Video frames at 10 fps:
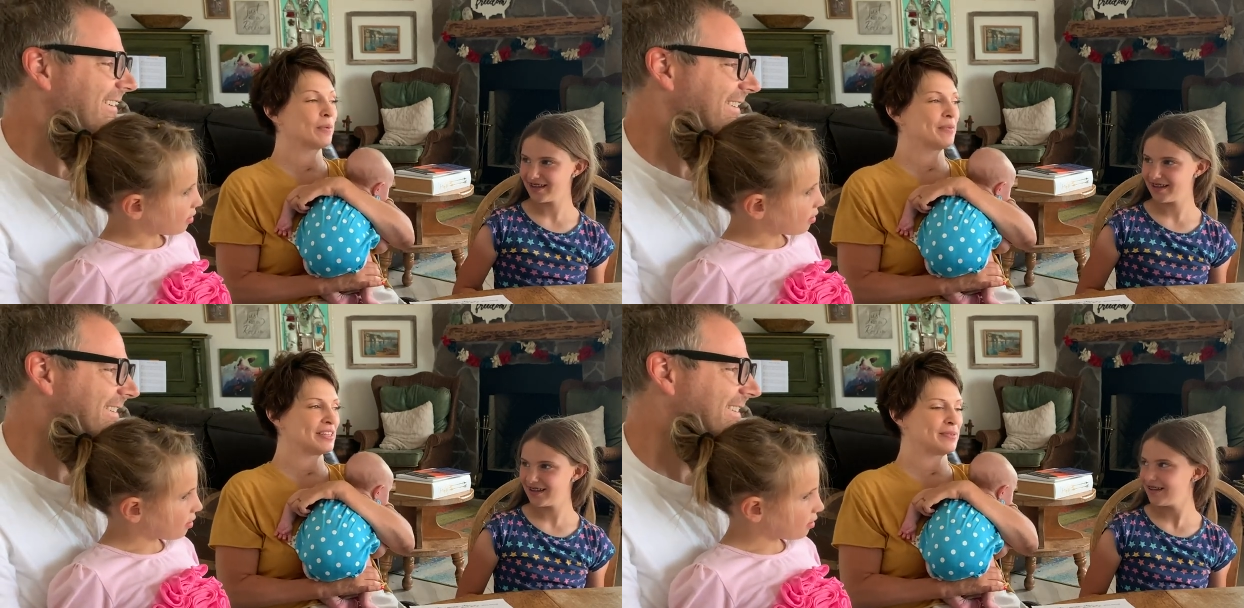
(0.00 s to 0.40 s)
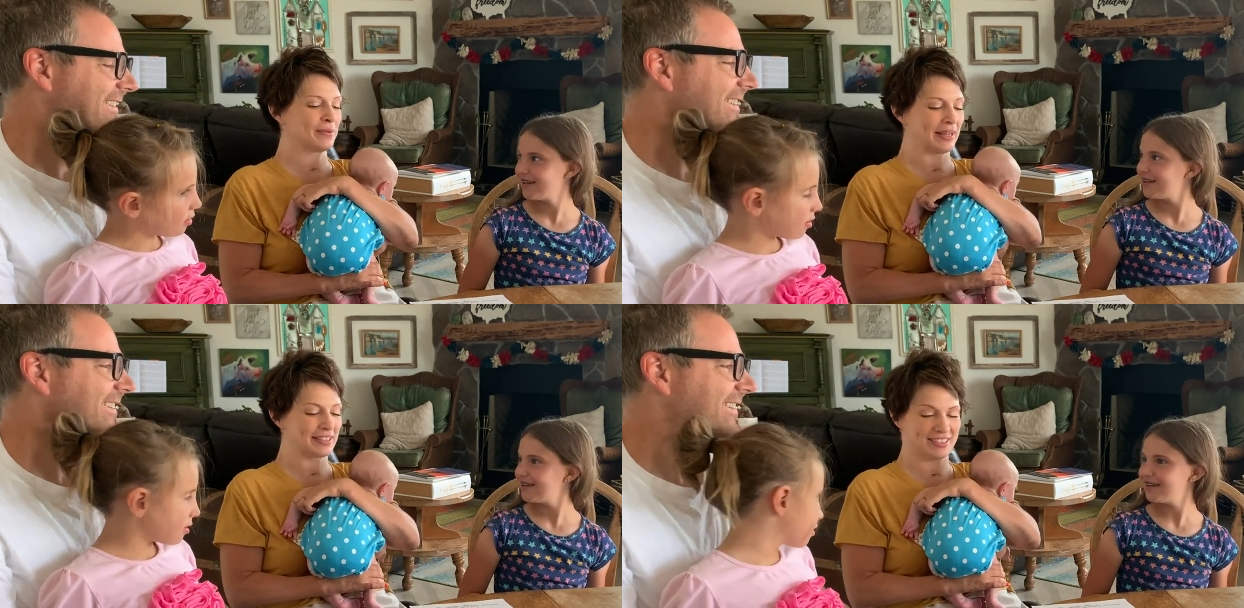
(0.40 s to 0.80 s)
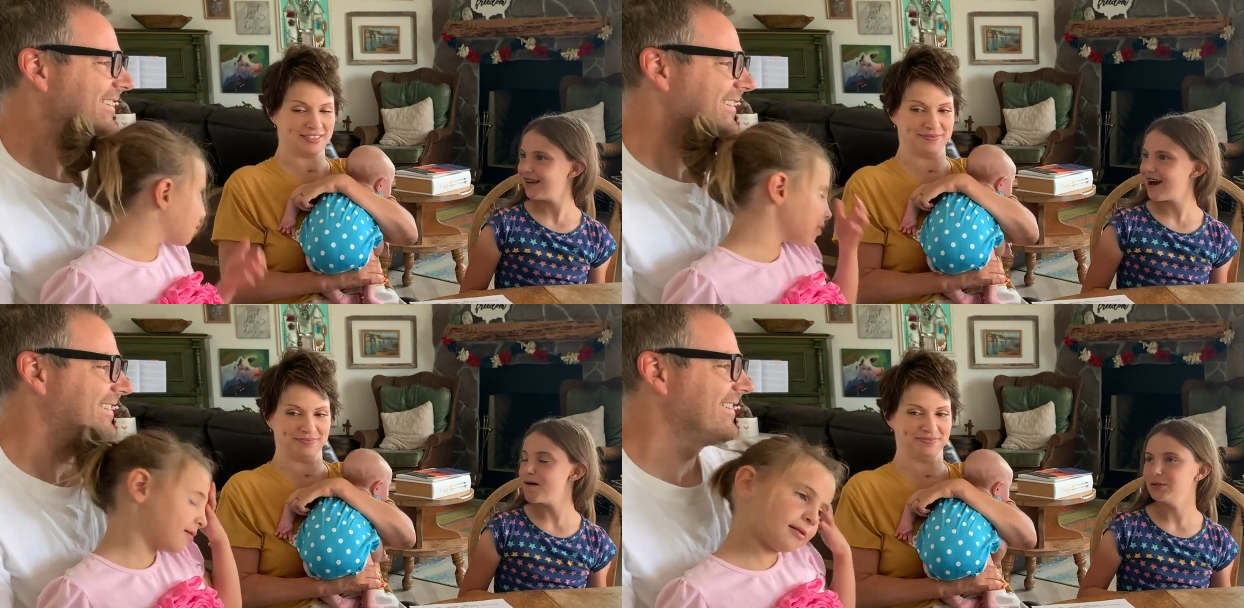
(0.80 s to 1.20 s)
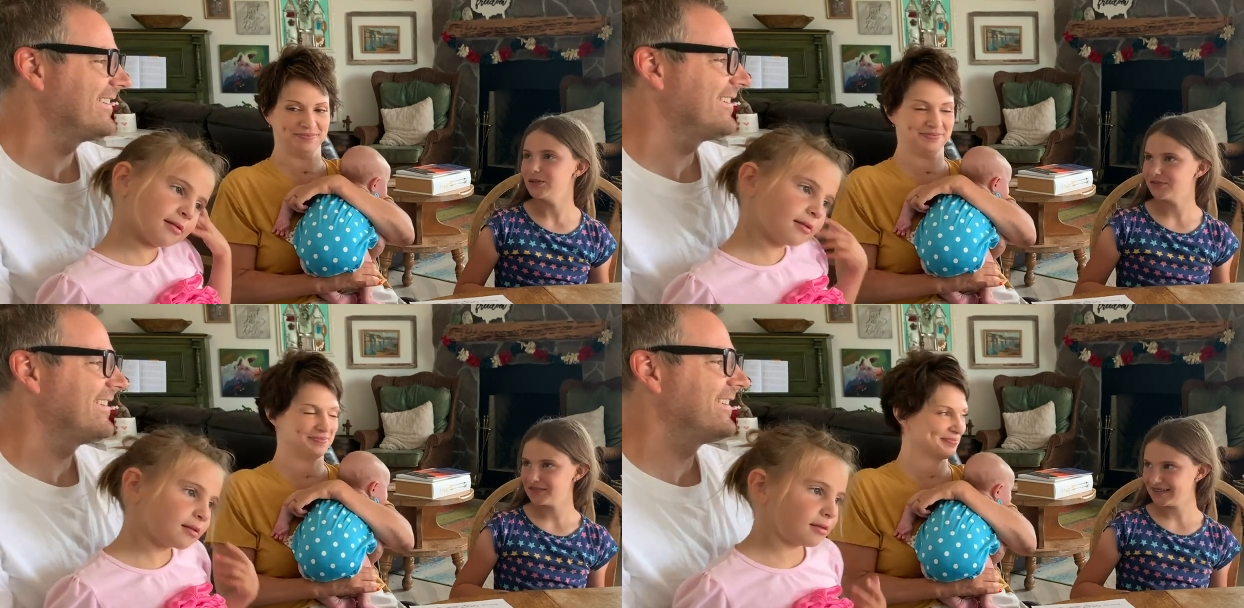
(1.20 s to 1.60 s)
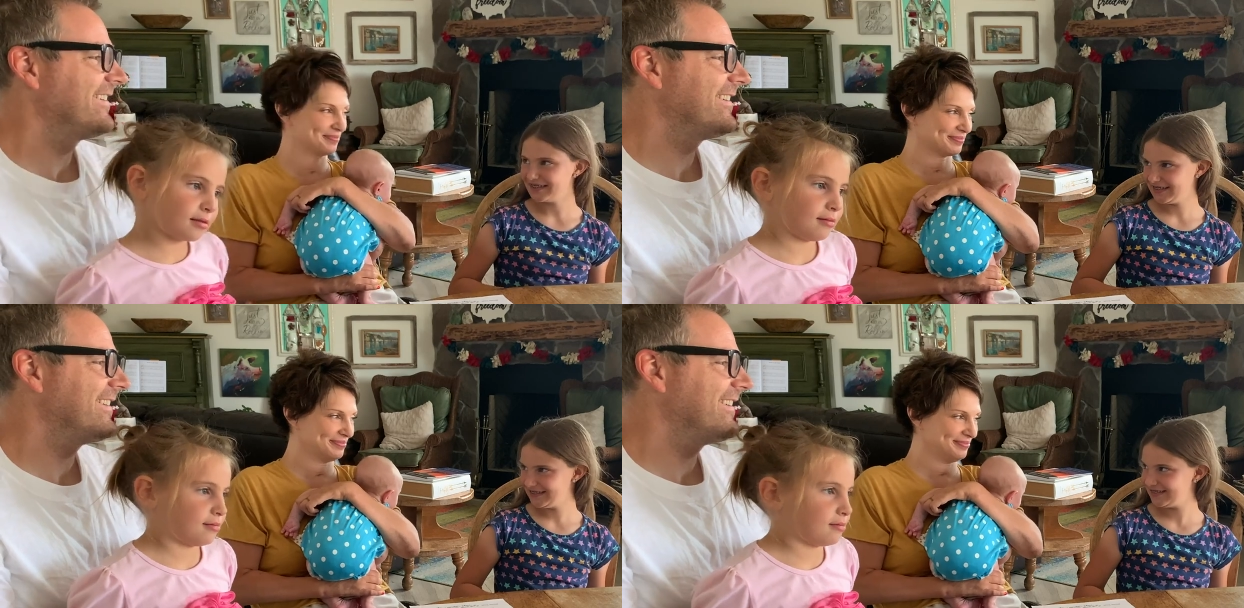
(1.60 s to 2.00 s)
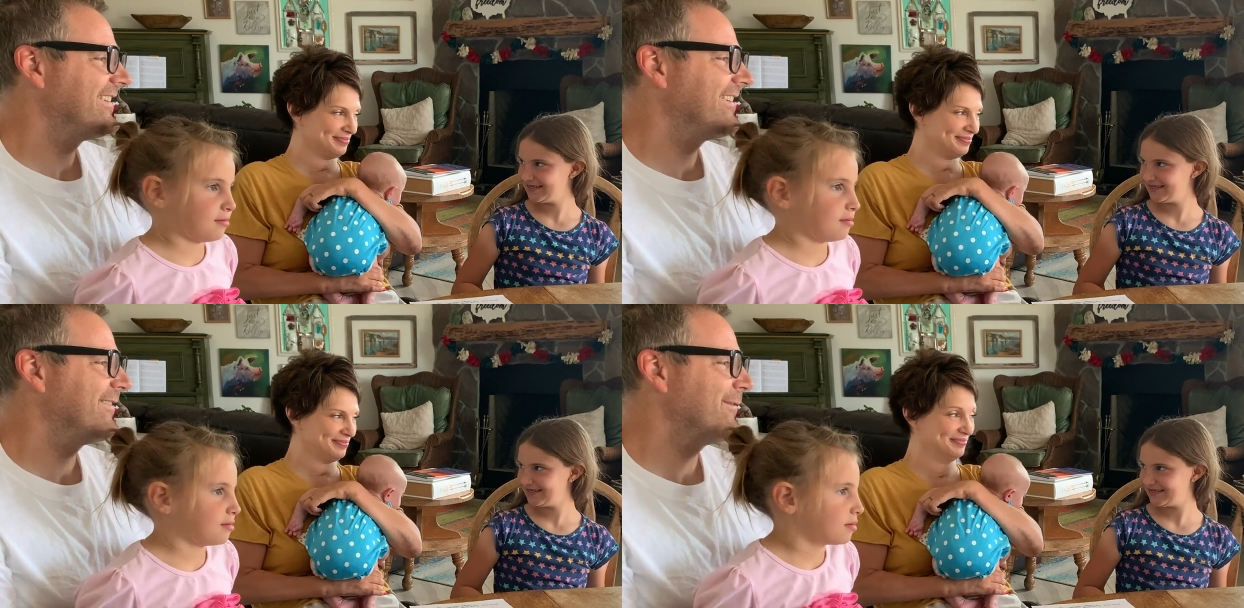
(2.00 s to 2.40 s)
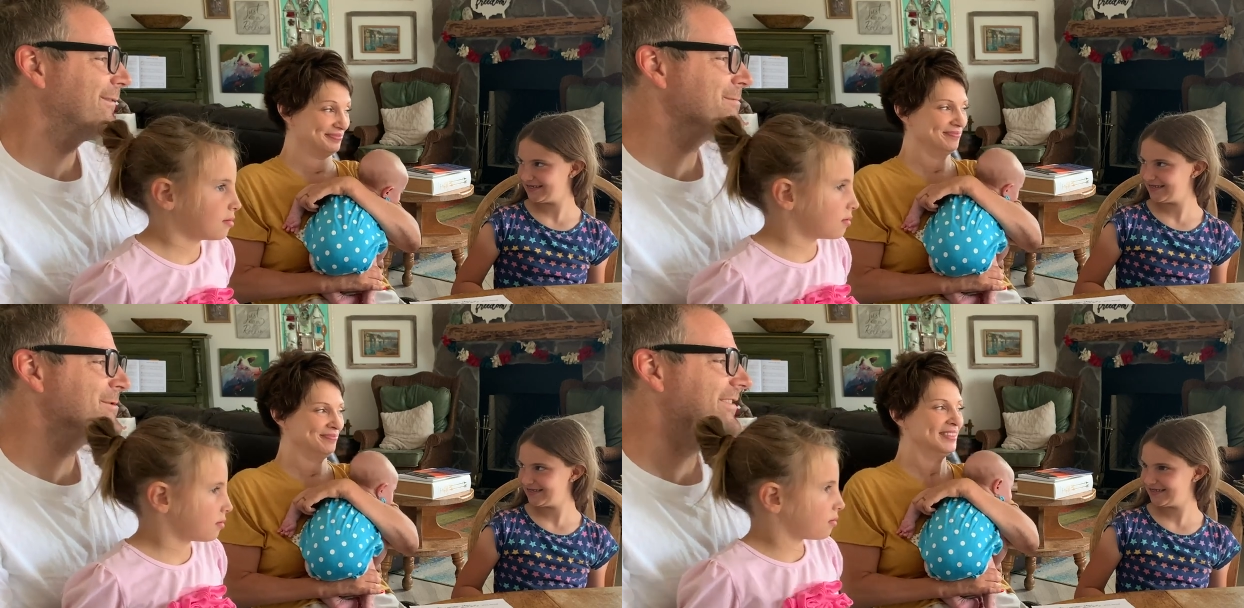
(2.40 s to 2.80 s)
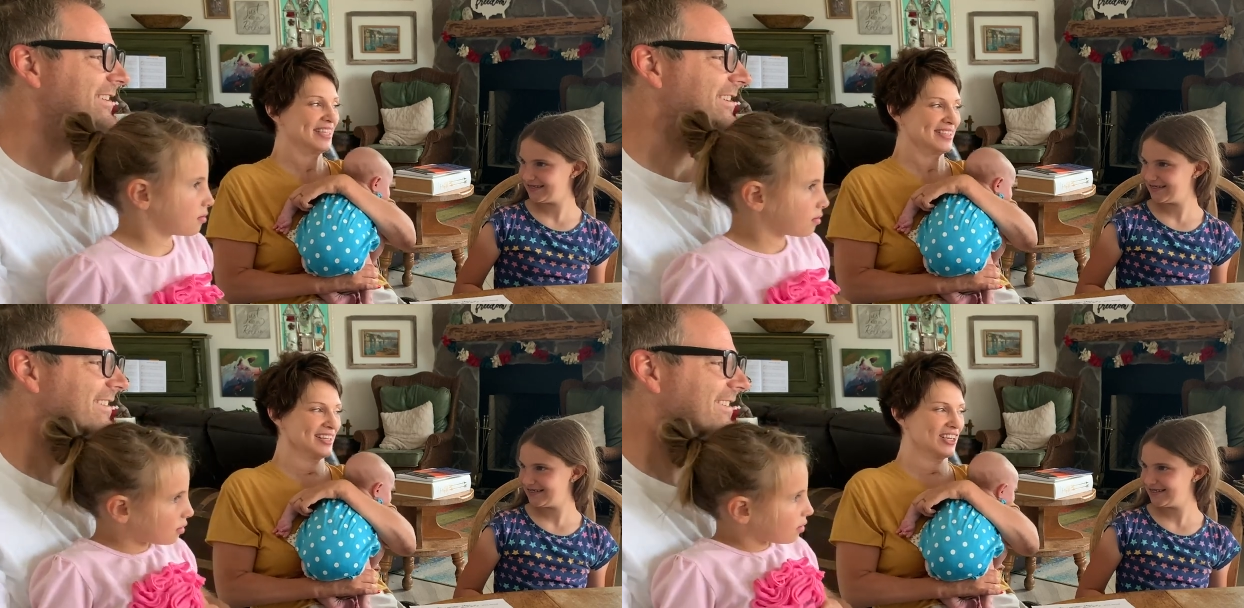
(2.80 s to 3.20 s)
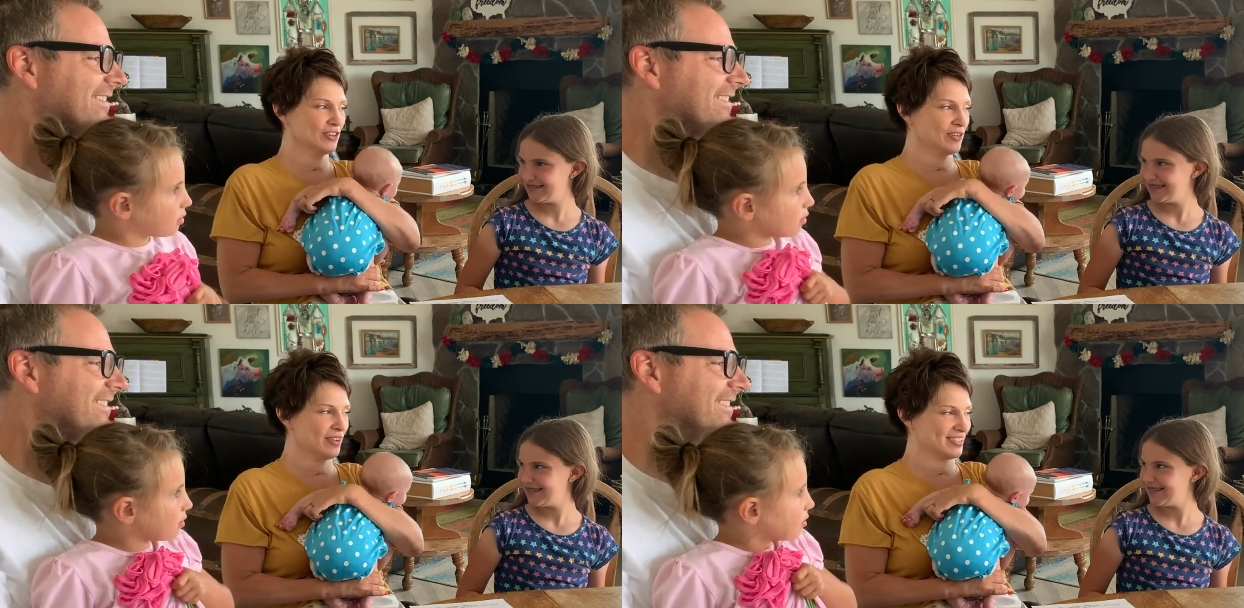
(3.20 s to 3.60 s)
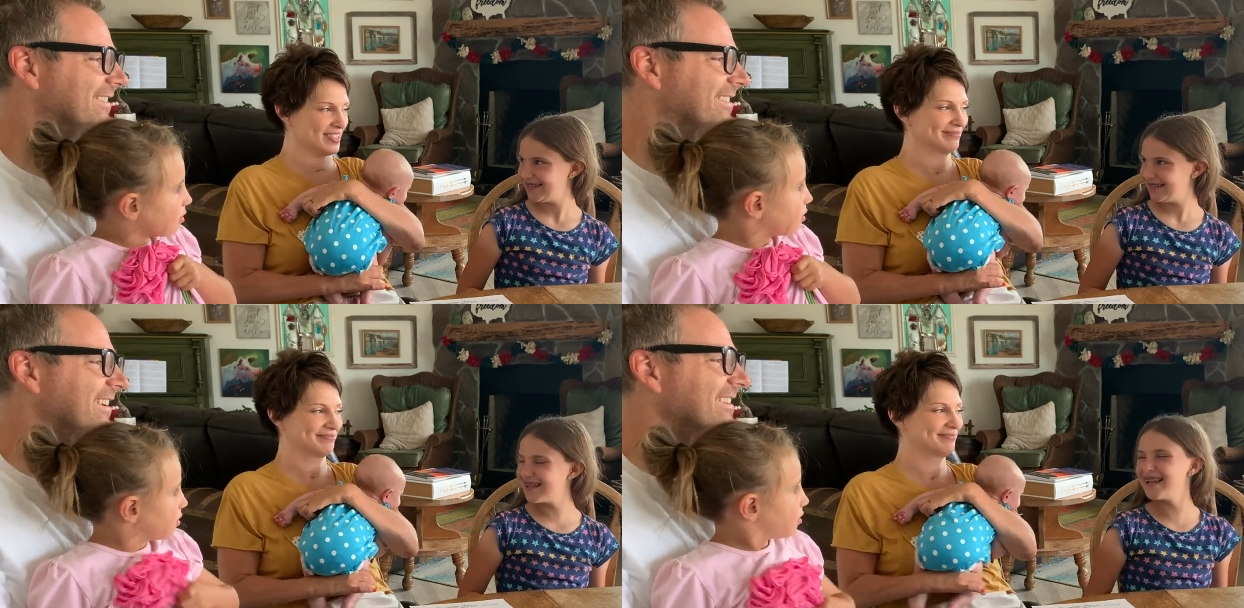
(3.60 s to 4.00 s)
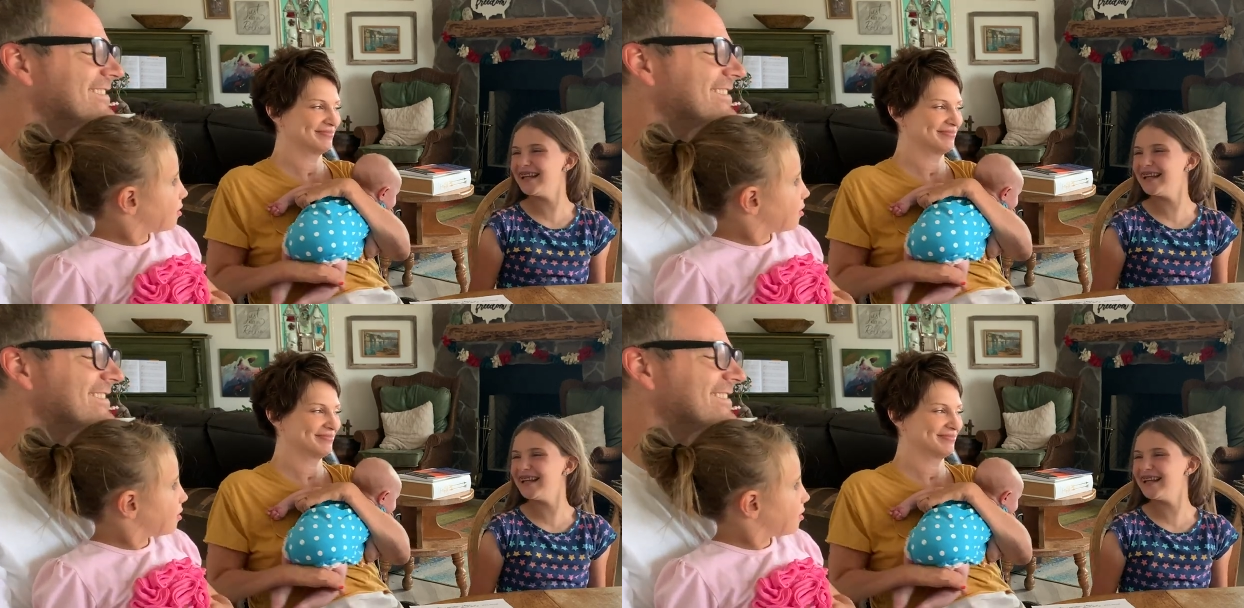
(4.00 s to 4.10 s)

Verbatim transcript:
Speaker 1: movie did we watch? Um, what movie? Snicker Doodles!